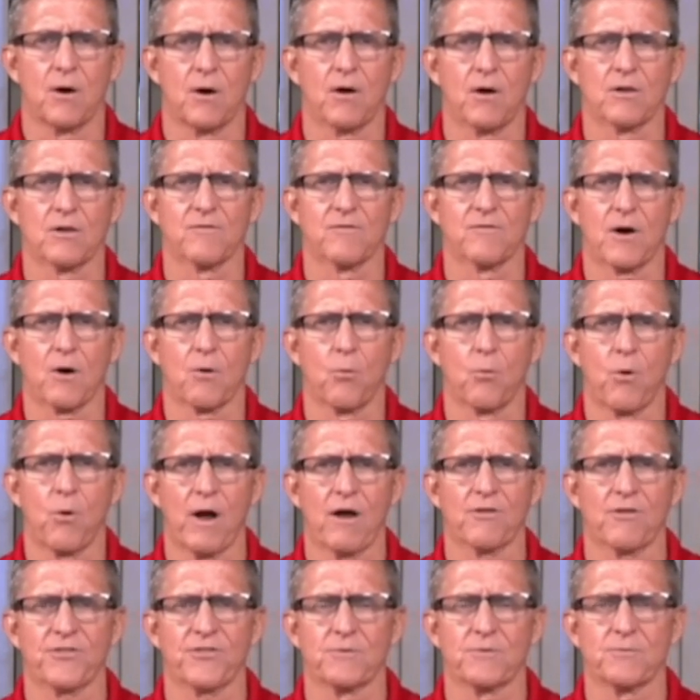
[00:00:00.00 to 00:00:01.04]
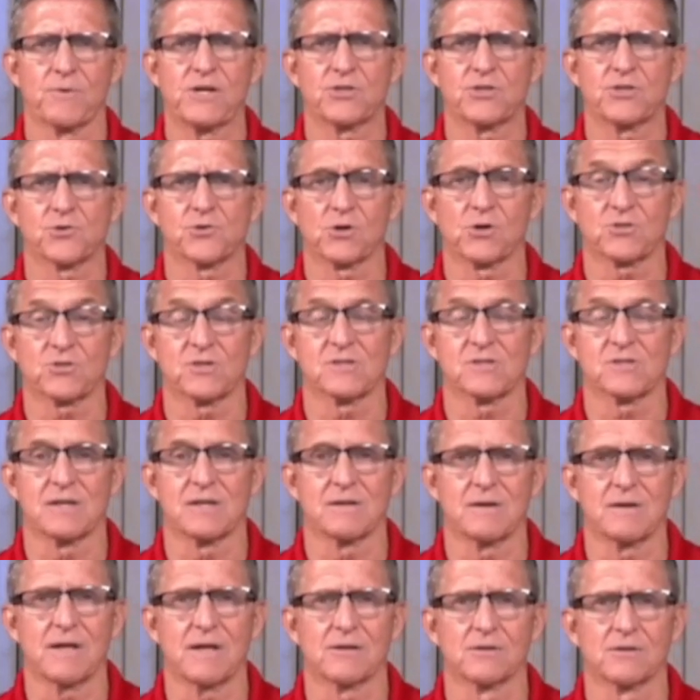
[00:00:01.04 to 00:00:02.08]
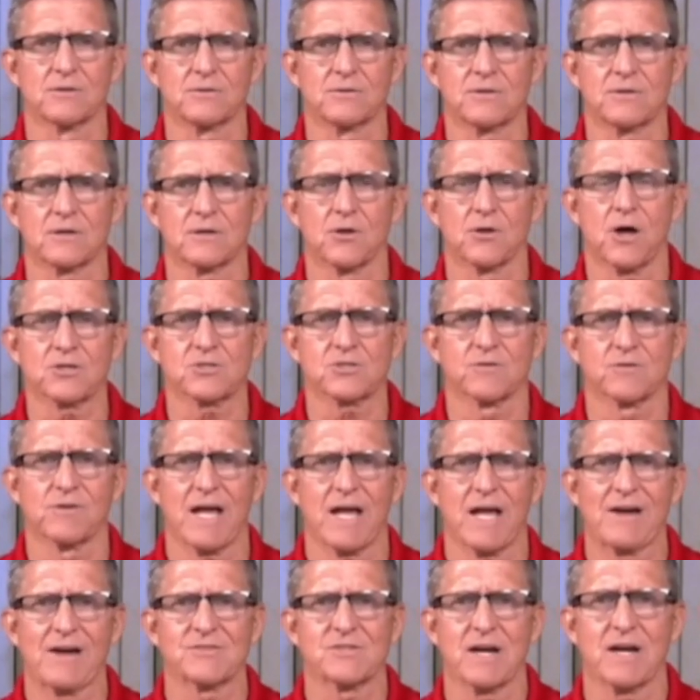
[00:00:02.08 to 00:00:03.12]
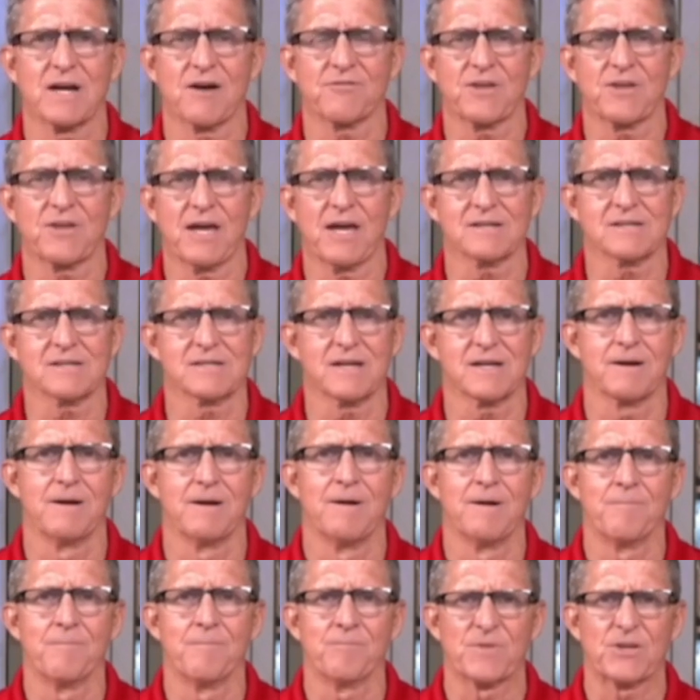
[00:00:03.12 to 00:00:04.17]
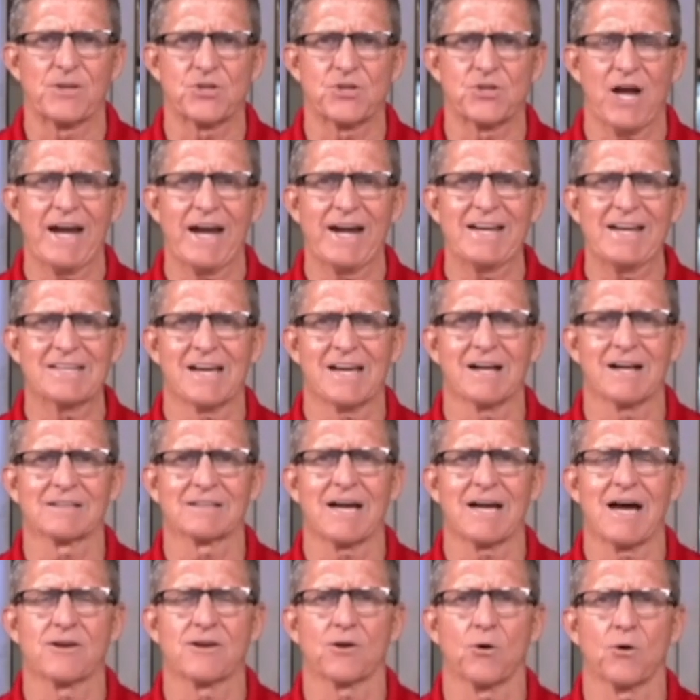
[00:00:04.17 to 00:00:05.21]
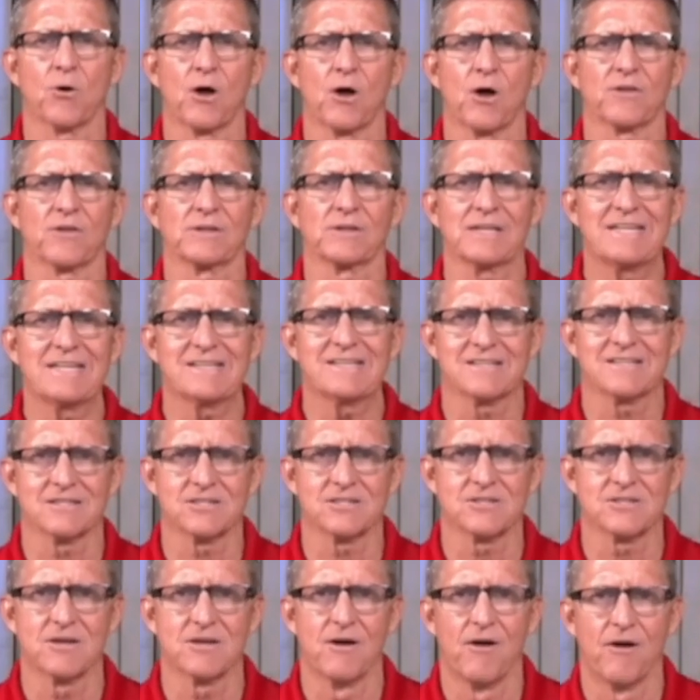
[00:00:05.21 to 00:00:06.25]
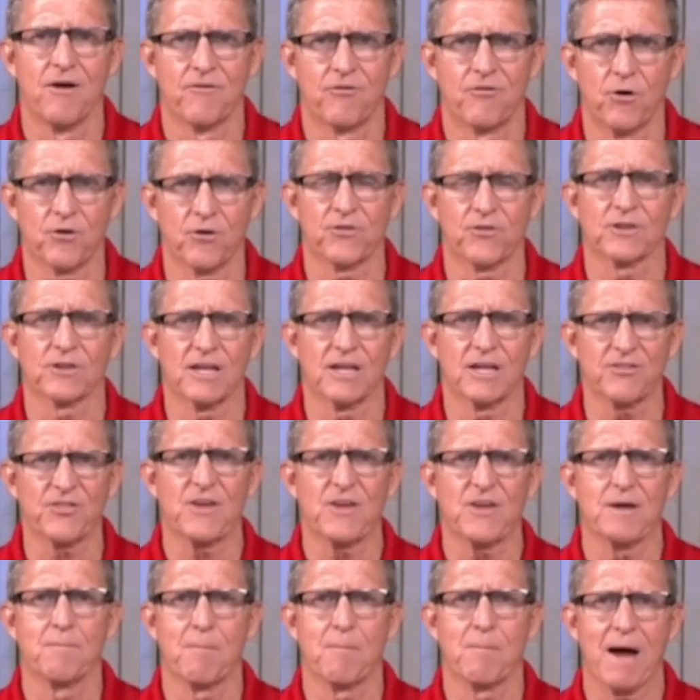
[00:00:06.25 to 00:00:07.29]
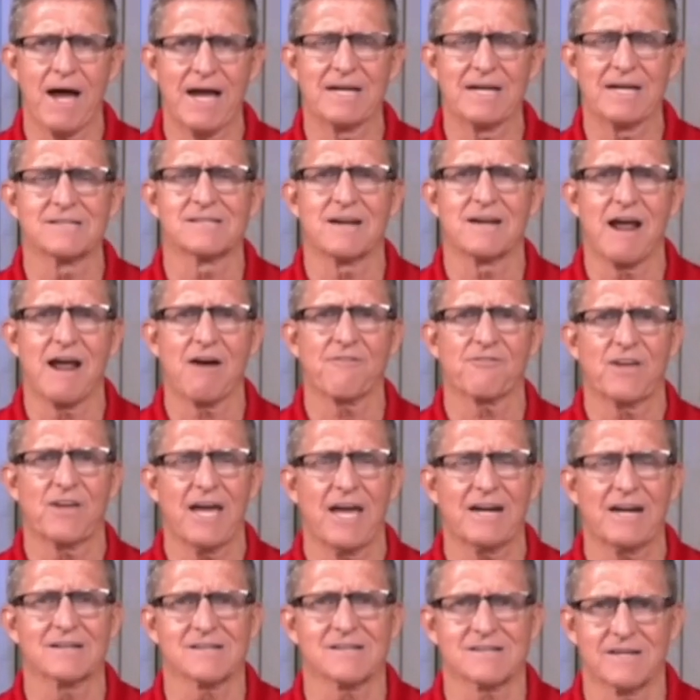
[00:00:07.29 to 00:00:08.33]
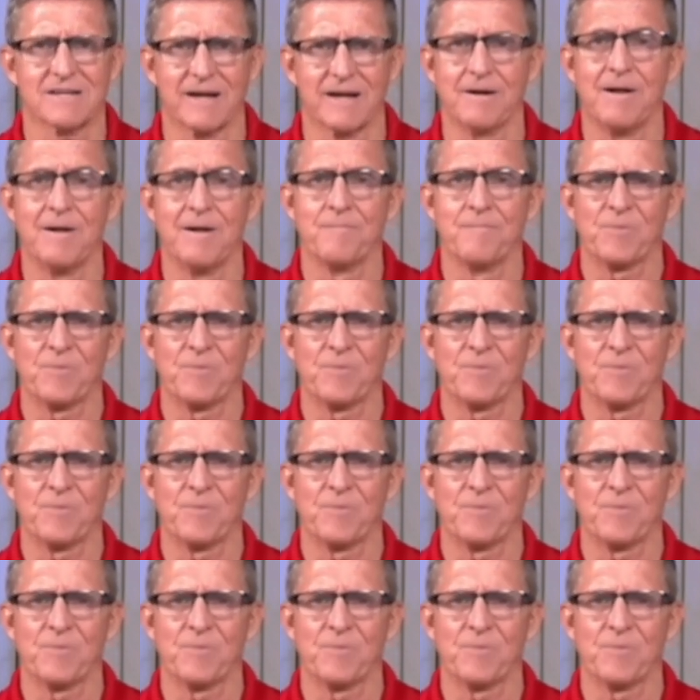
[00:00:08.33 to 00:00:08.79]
of our wealth and resources and the loss of lives in Afghanistan, the Chinese held on to all the leases for the lithium mines in Afghanistan.